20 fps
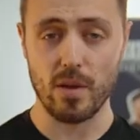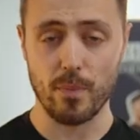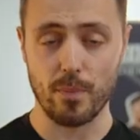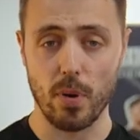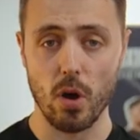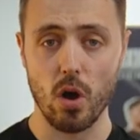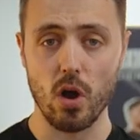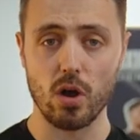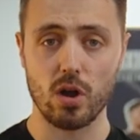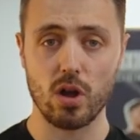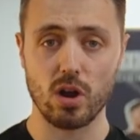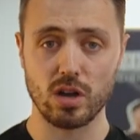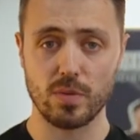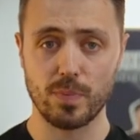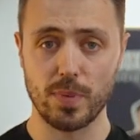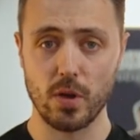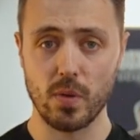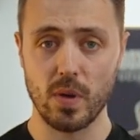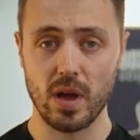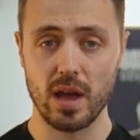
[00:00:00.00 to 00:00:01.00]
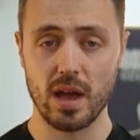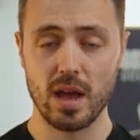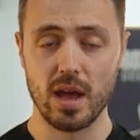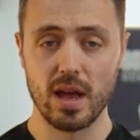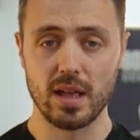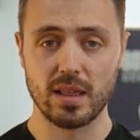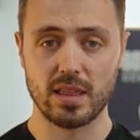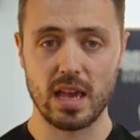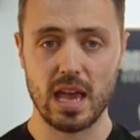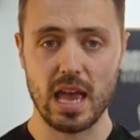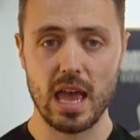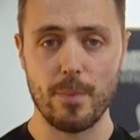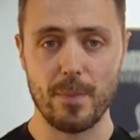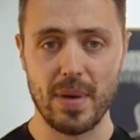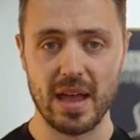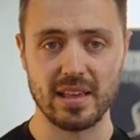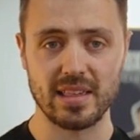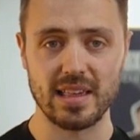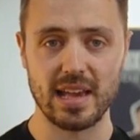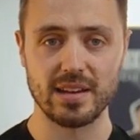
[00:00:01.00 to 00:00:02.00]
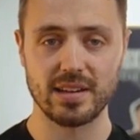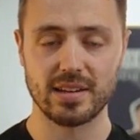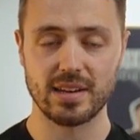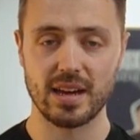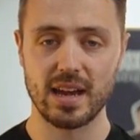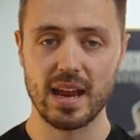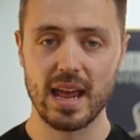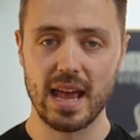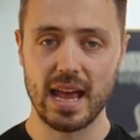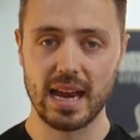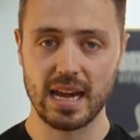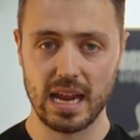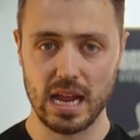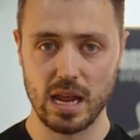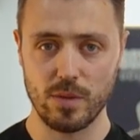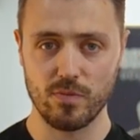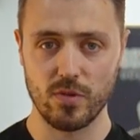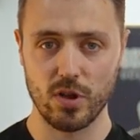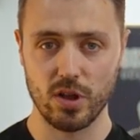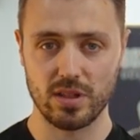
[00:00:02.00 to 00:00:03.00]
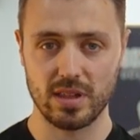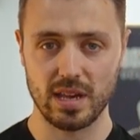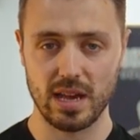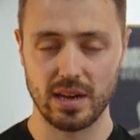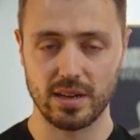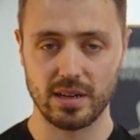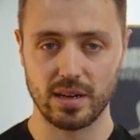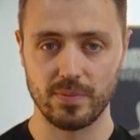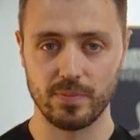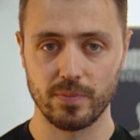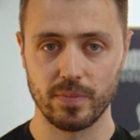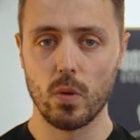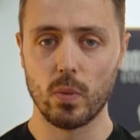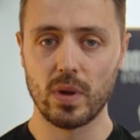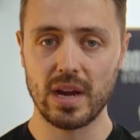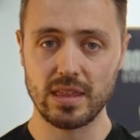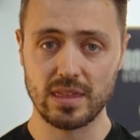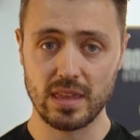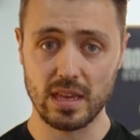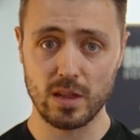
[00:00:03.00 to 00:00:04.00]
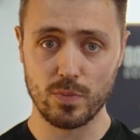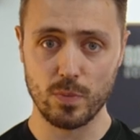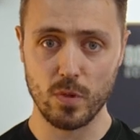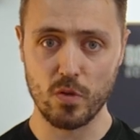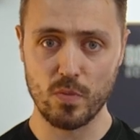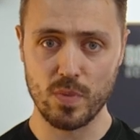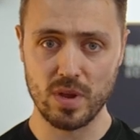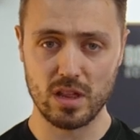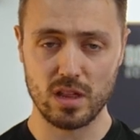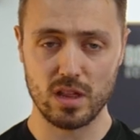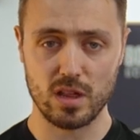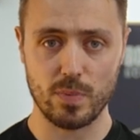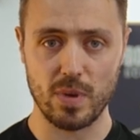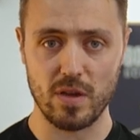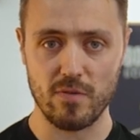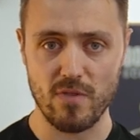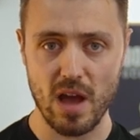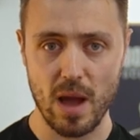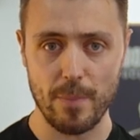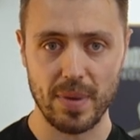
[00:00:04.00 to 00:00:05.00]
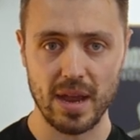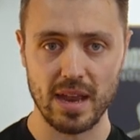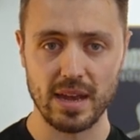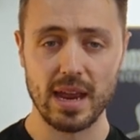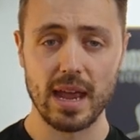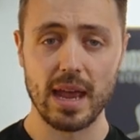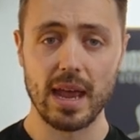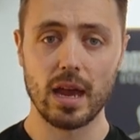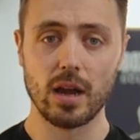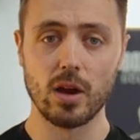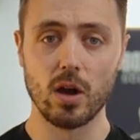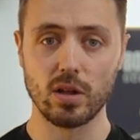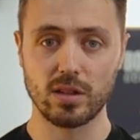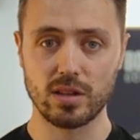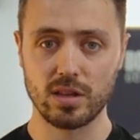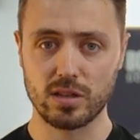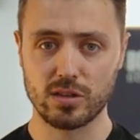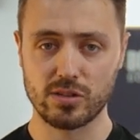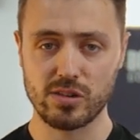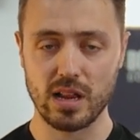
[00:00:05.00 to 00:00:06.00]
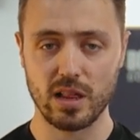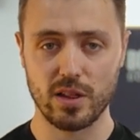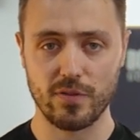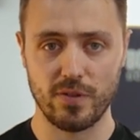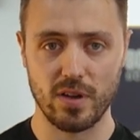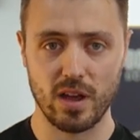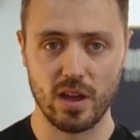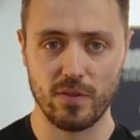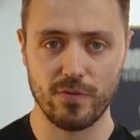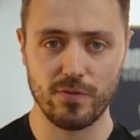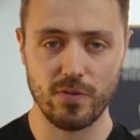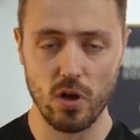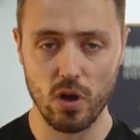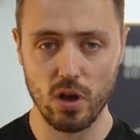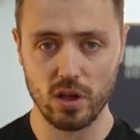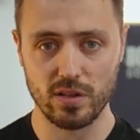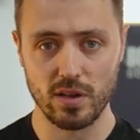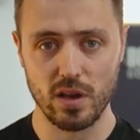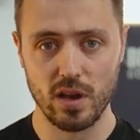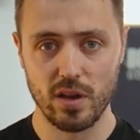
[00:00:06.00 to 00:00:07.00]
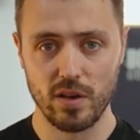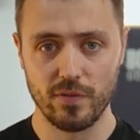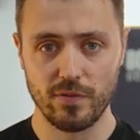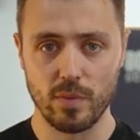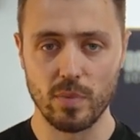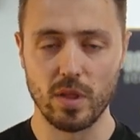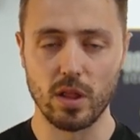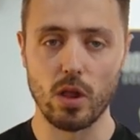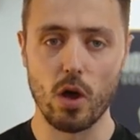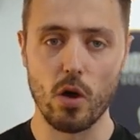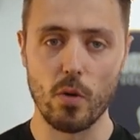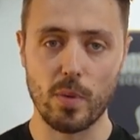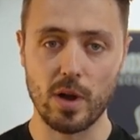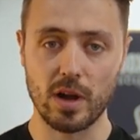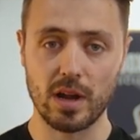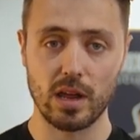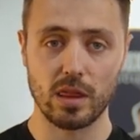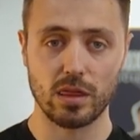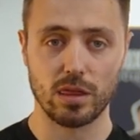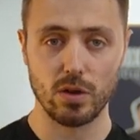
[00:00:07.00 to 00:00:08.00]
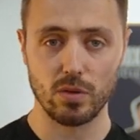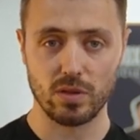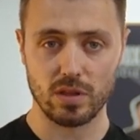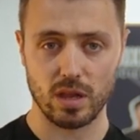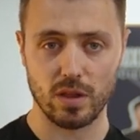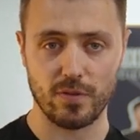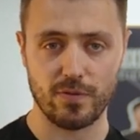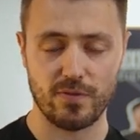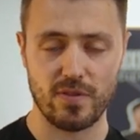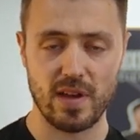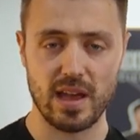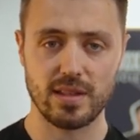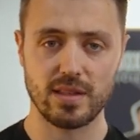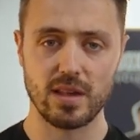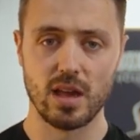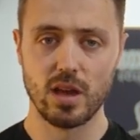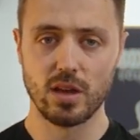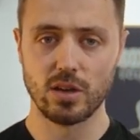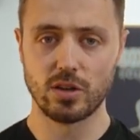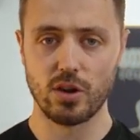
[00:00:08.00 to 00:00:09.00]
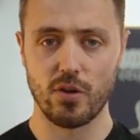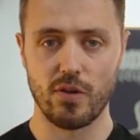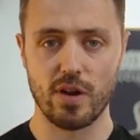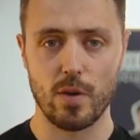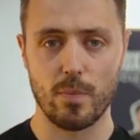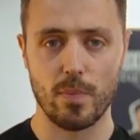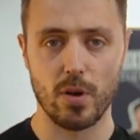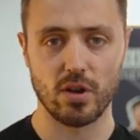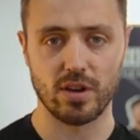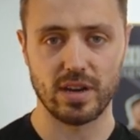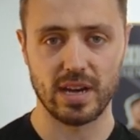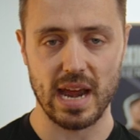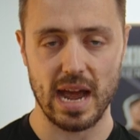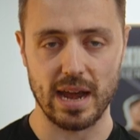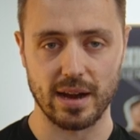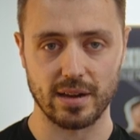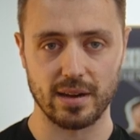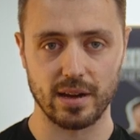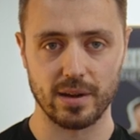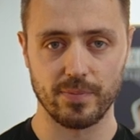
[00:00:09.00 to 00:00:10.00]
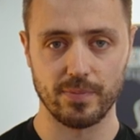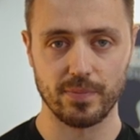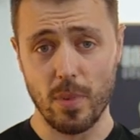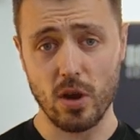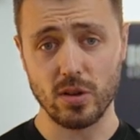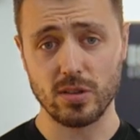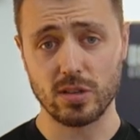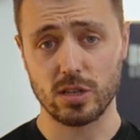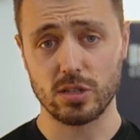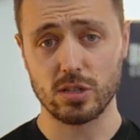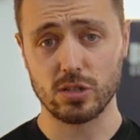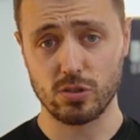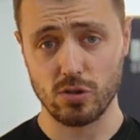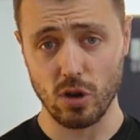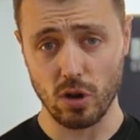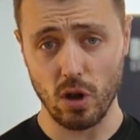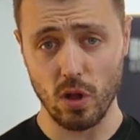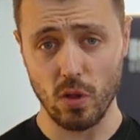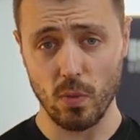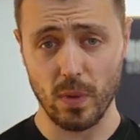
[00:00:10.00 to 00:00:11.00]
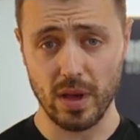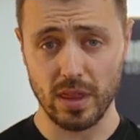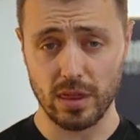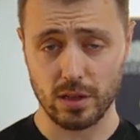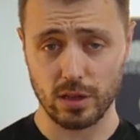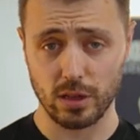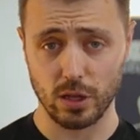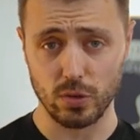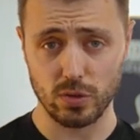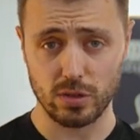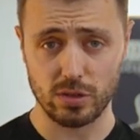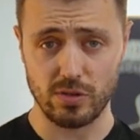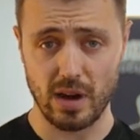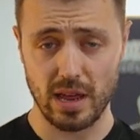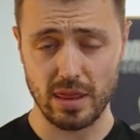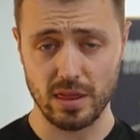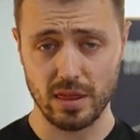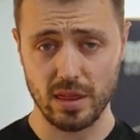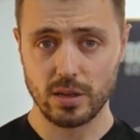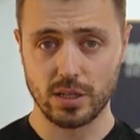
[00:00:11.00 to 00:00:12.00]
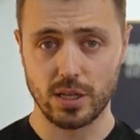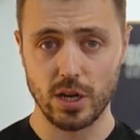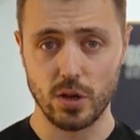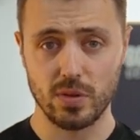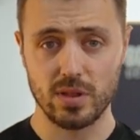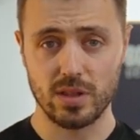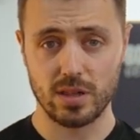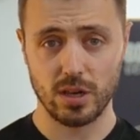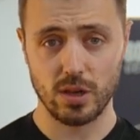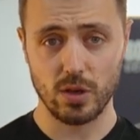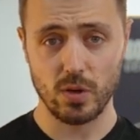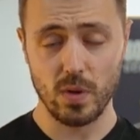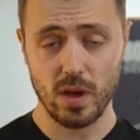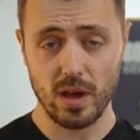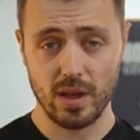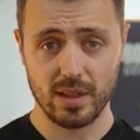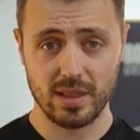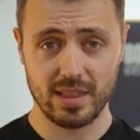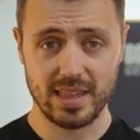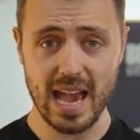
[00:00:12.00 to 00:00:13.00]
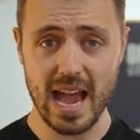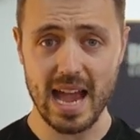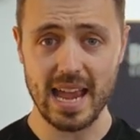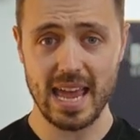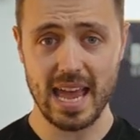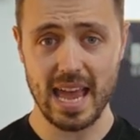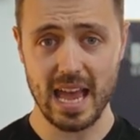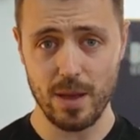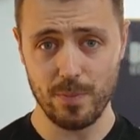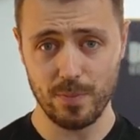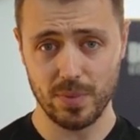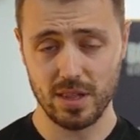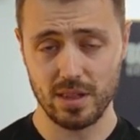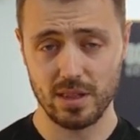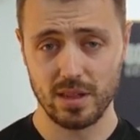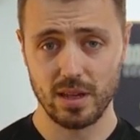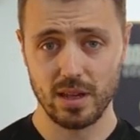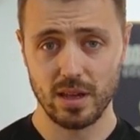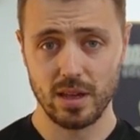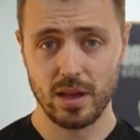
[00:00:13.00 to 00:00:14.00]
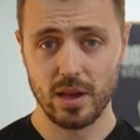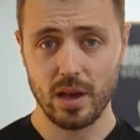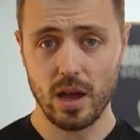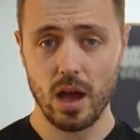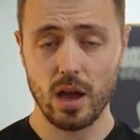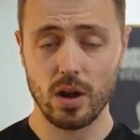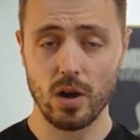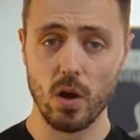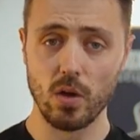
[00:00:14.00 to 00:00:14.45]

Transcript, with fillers: an important contributor to hip extension and the hip rotation. need these movements to be rapid in order to transfer force from the lower body through to the fist during a punching action. Boxers struggle with glute strength due to tight hips and